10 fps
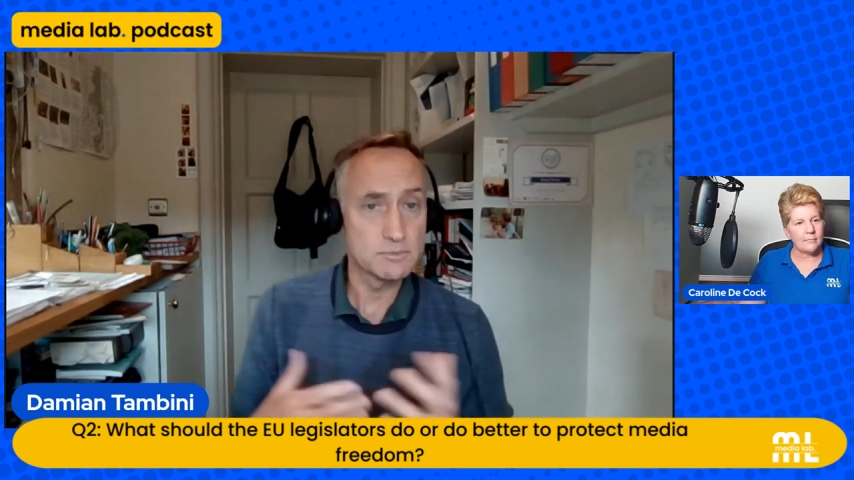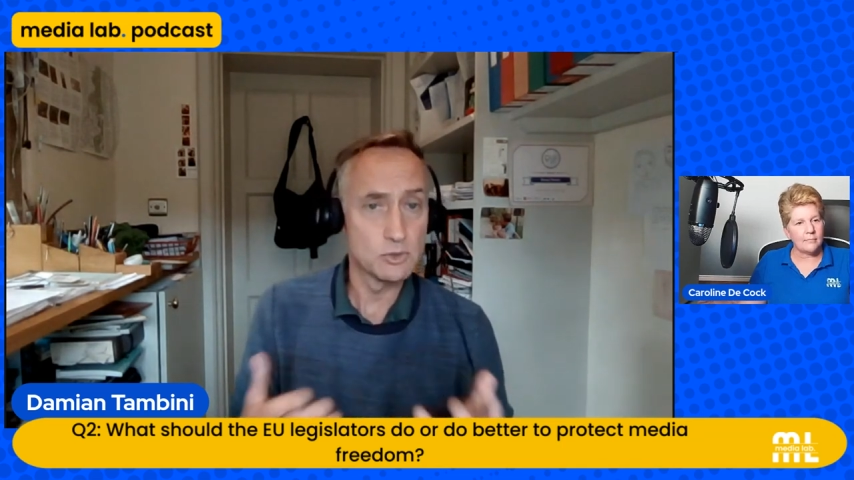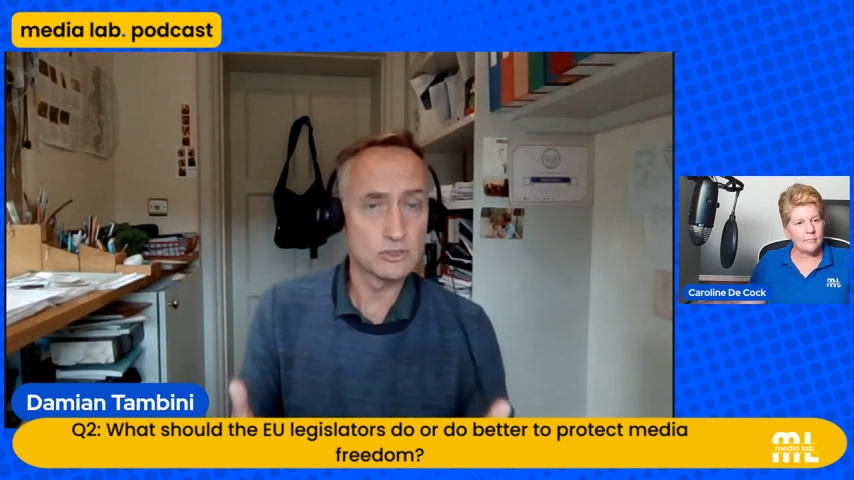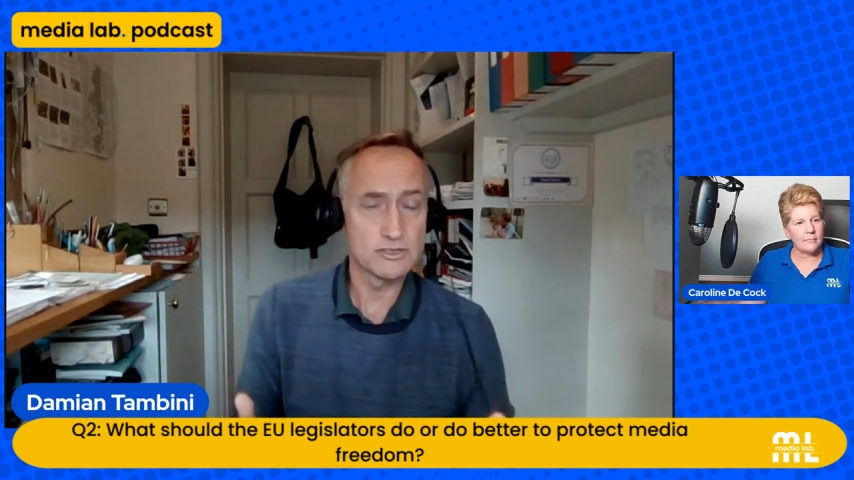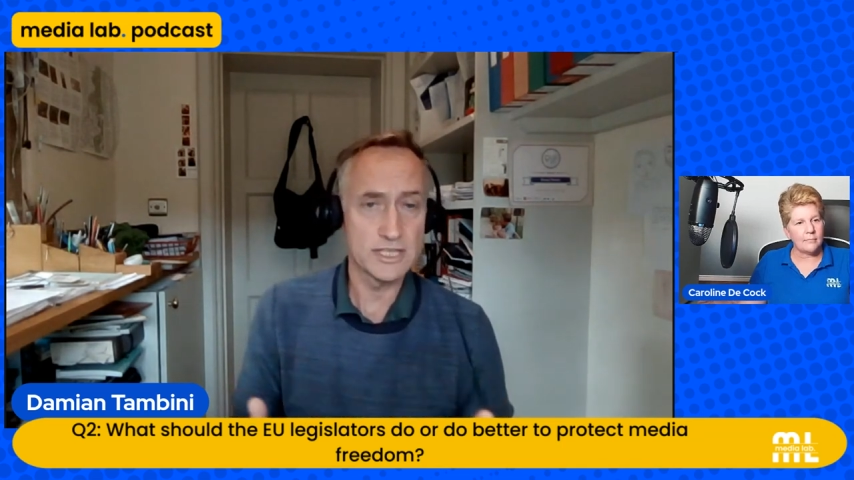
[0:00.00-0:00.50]

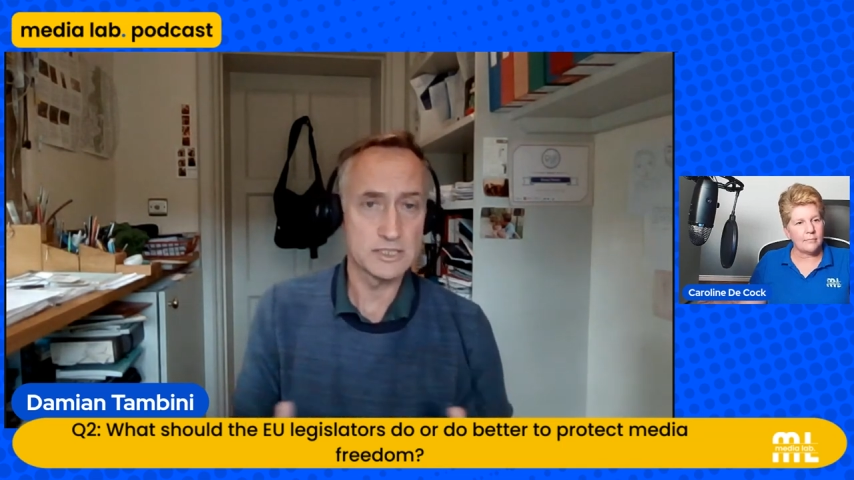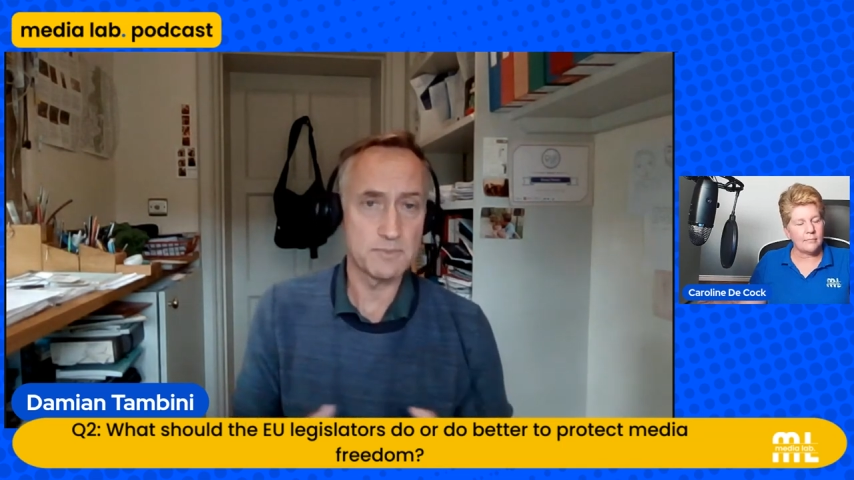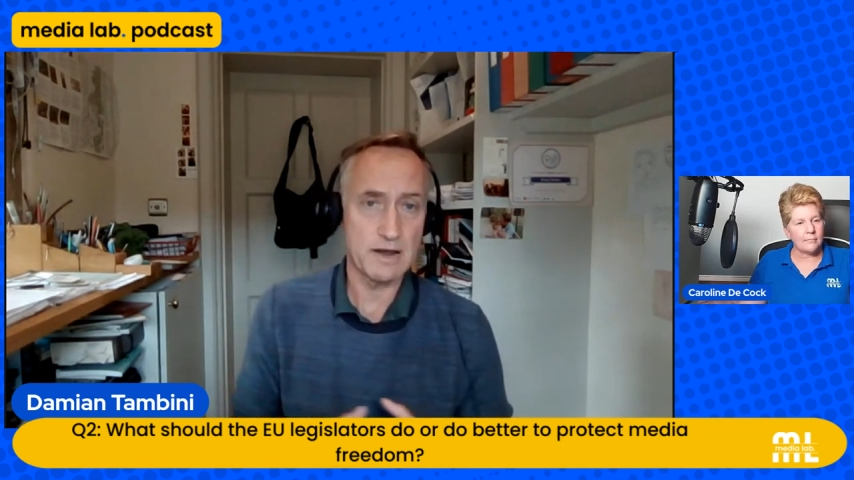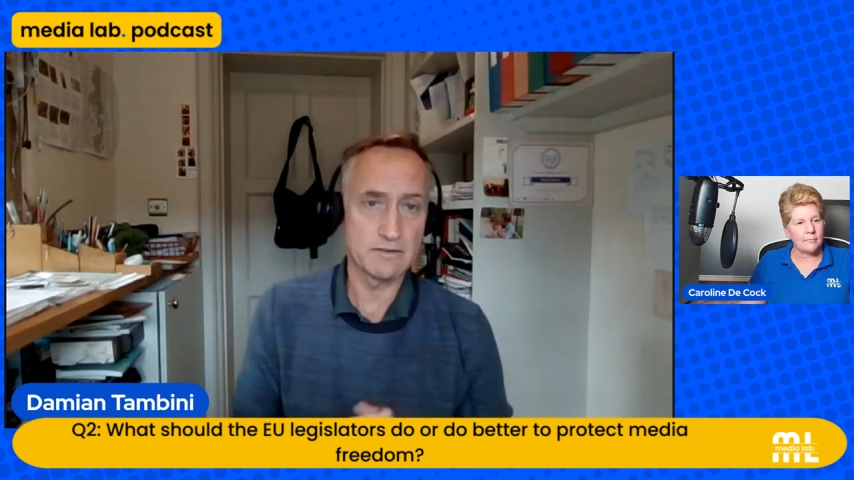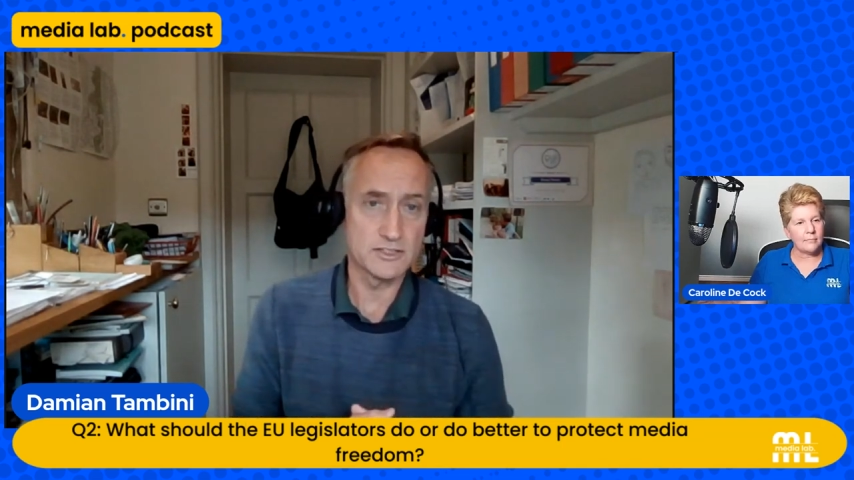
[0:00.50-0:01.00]
more
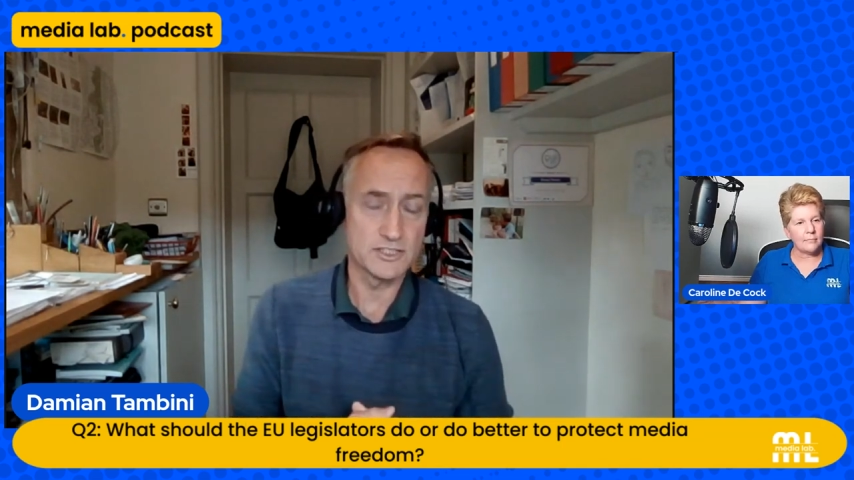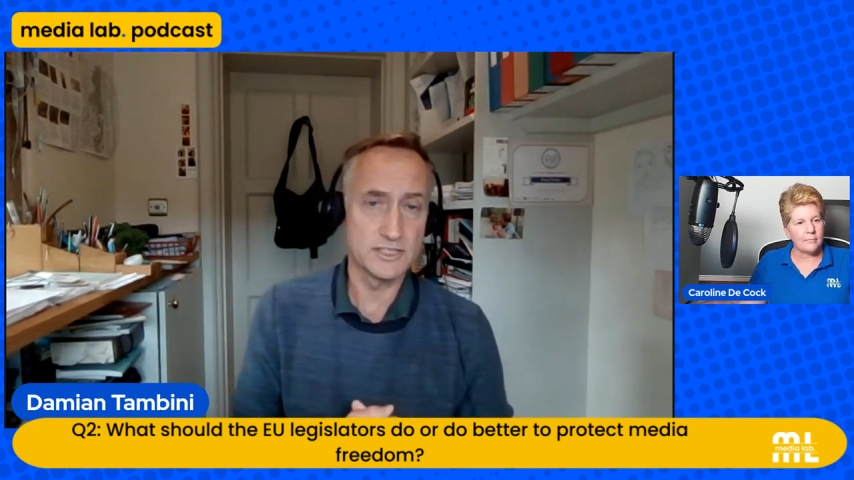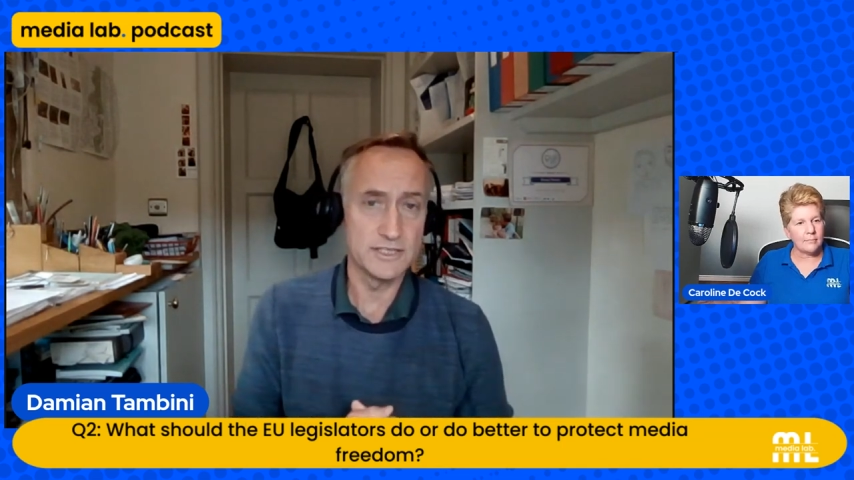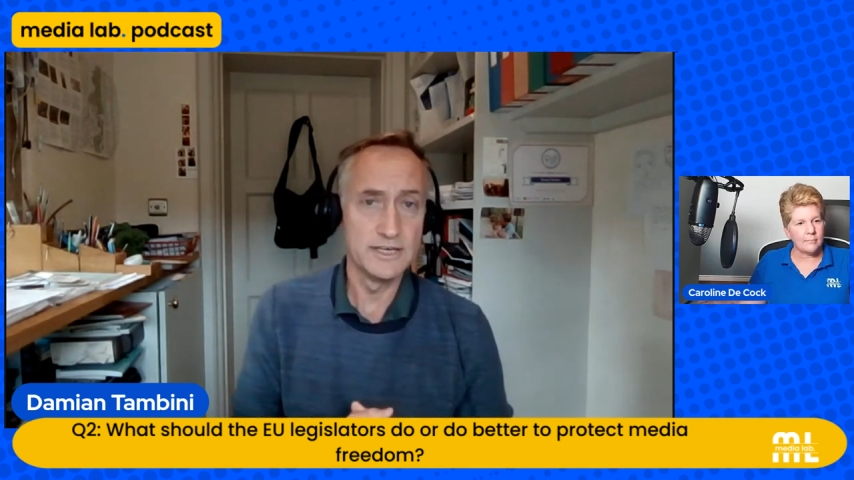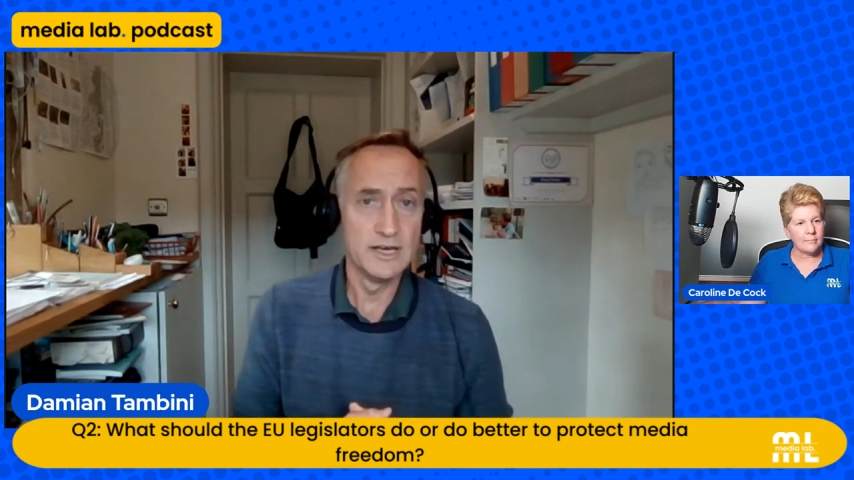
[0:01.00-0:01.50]

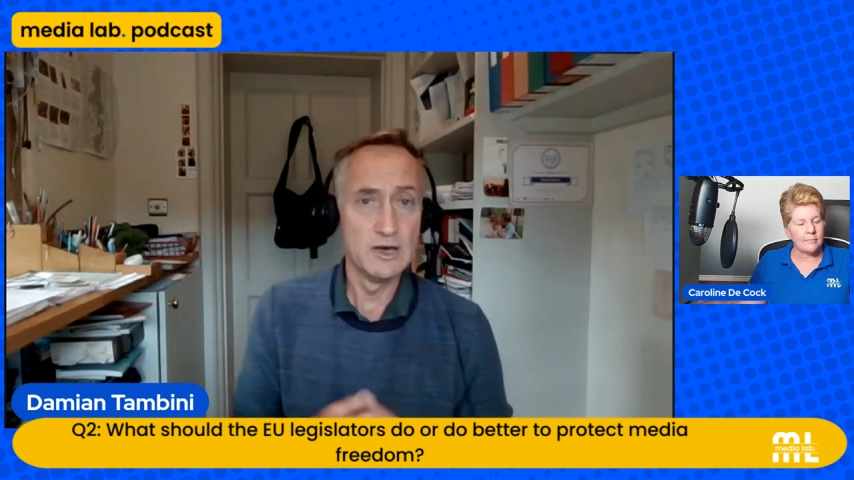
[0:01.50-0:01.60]
transparency,